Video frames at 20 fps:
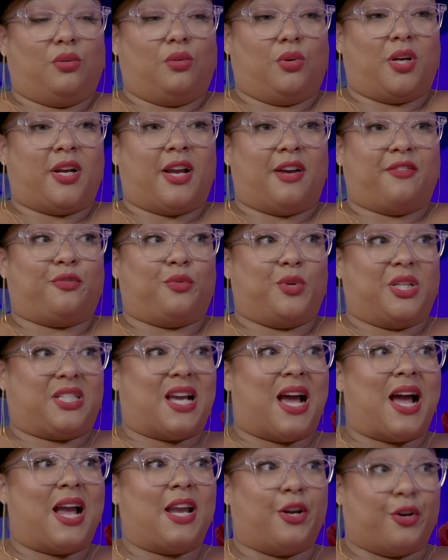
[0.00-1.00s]
Or have
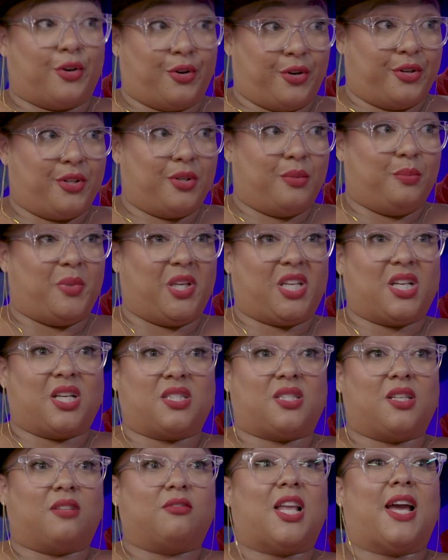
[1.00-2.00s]
retired.
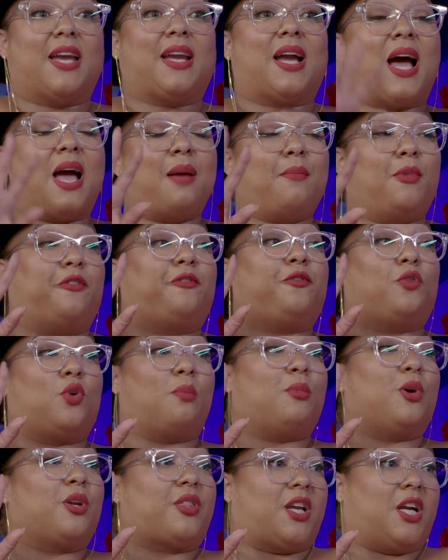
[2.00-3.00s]
Because they're like, I'm a
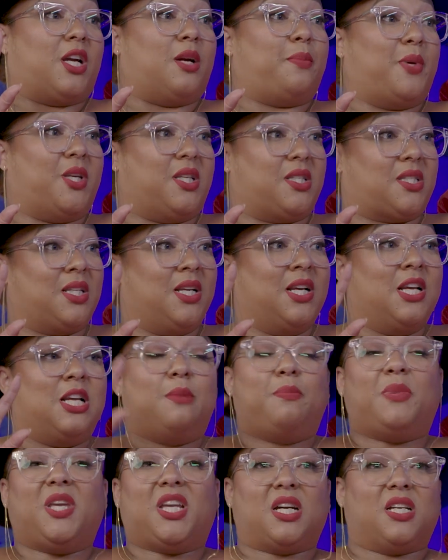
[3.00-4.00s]
former therapist
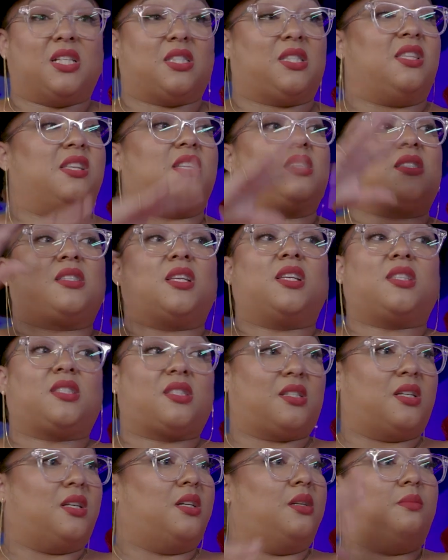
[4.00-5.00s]
because this
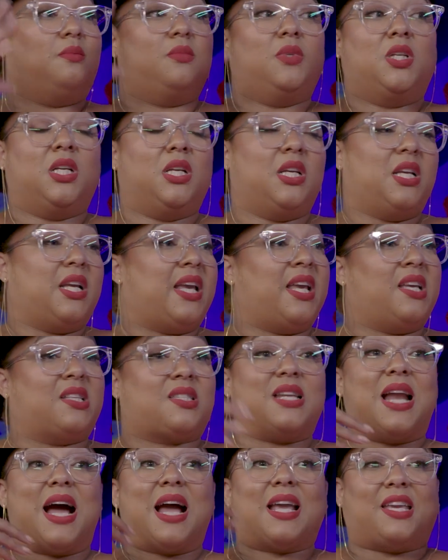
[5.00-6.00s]
system
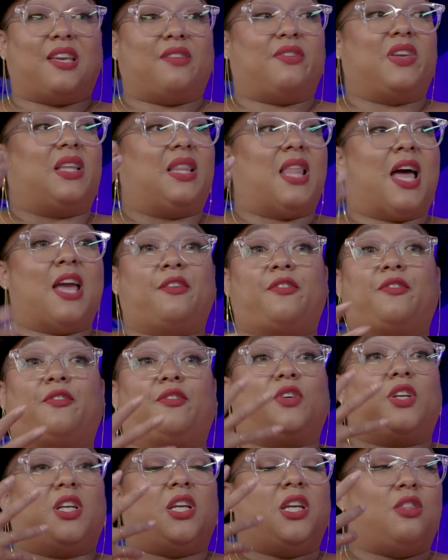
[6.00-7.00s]
is not giving life
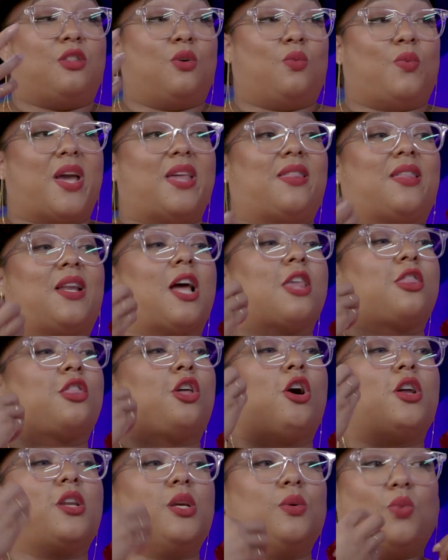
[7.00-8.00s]
in the way that I
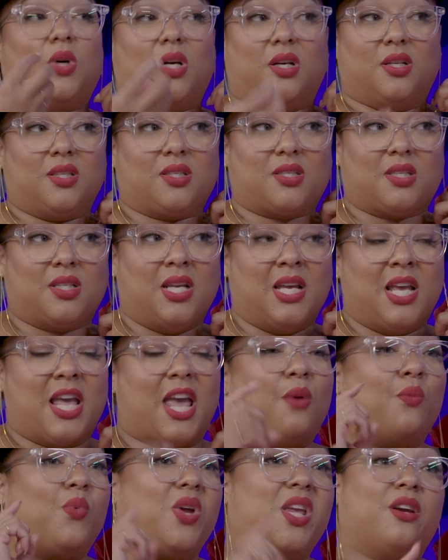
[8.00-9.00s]
thought it was. No.
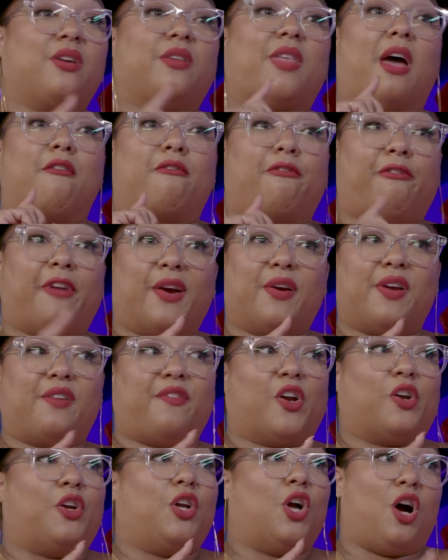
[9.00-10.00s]
And we hear that very,
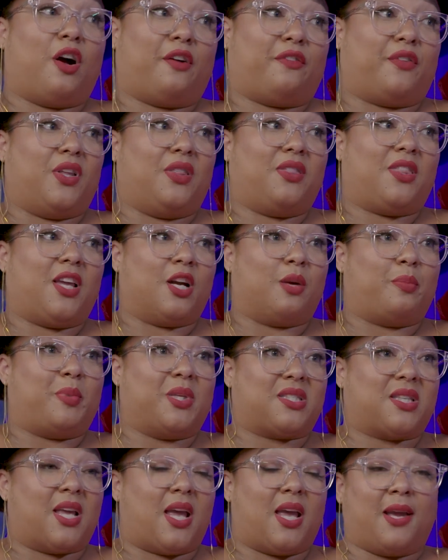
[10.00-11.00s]
very often.
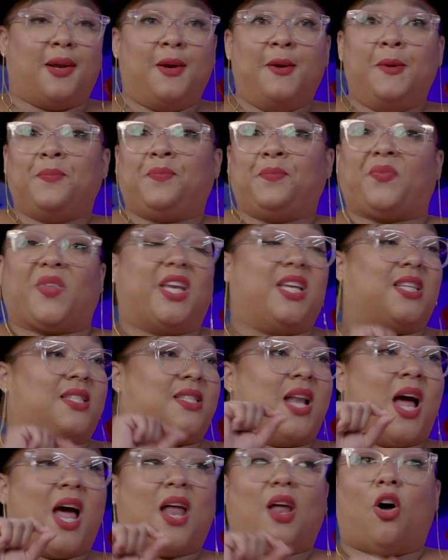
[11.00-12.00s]
Therapists saying, it's
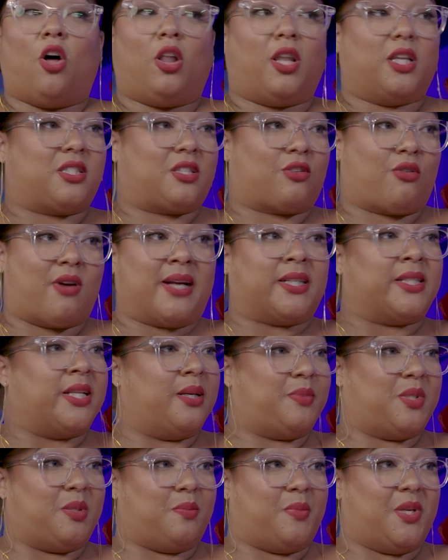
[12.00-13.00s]
not all it's cracked
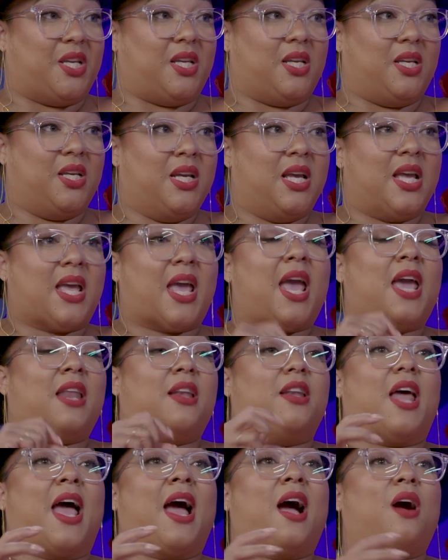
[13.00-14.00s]
up to be.
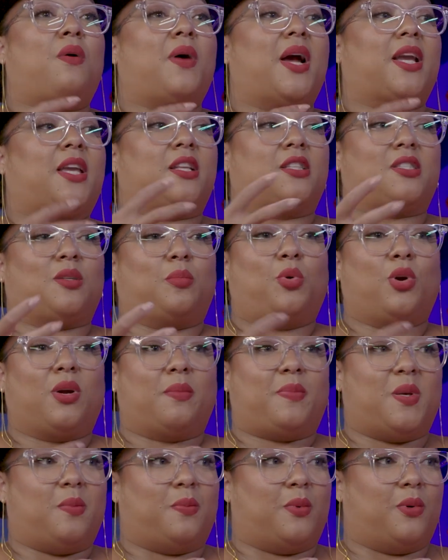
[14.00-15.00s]
And how I can support
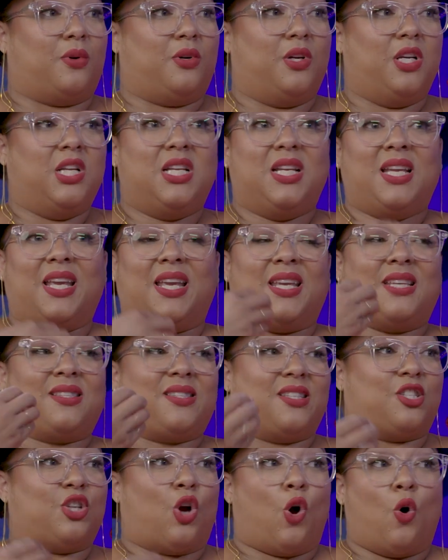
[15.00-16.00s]
people
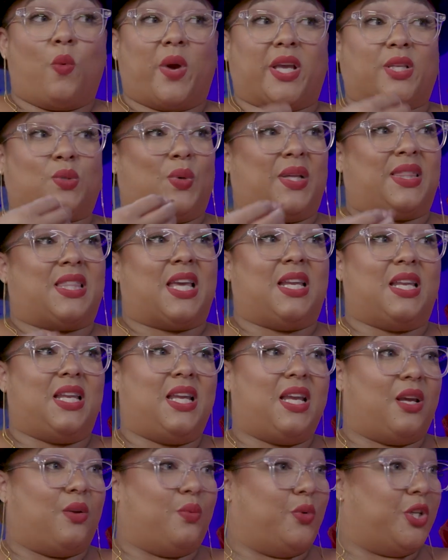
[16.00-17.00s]
isn't always what they
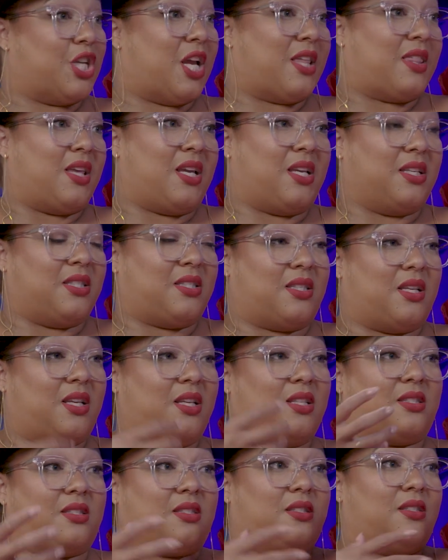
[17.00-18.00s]
need, which I think is
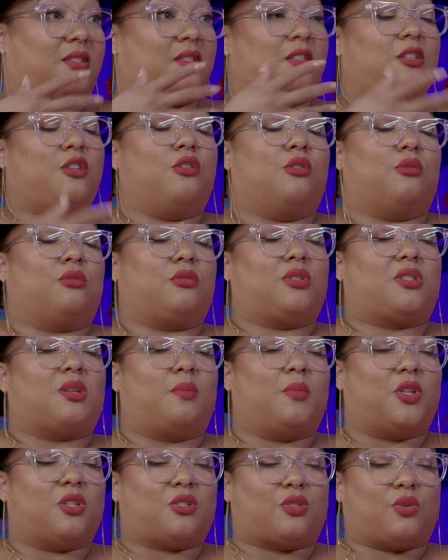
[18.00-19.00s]

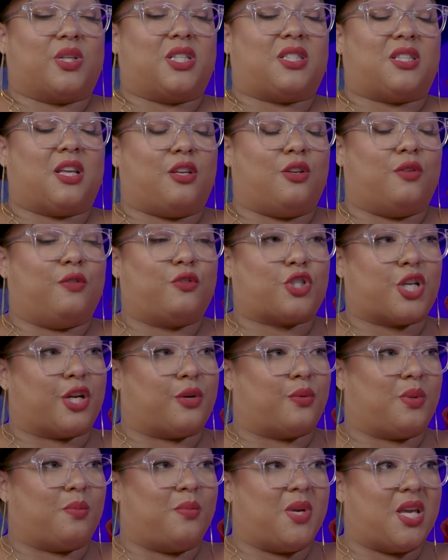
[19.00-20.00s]
some of the stories that you've shared
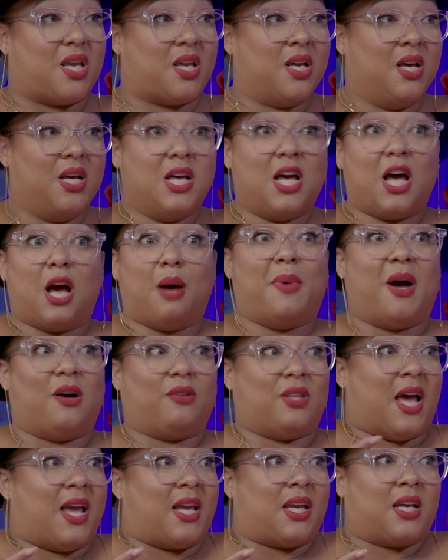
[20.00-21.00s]
with me
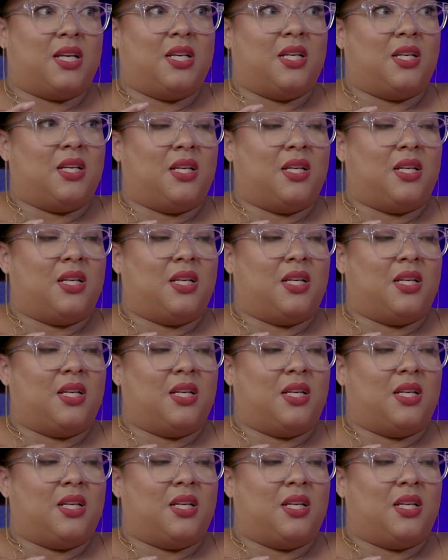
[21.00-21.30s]
about like,